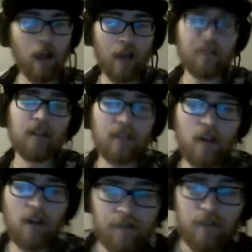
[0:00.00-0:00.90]

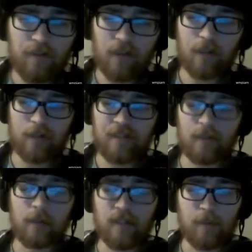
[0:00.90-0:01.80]
There are a few very
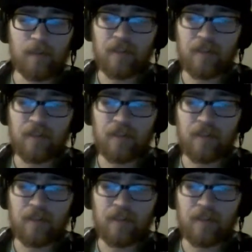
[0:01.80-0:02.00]
recent ones,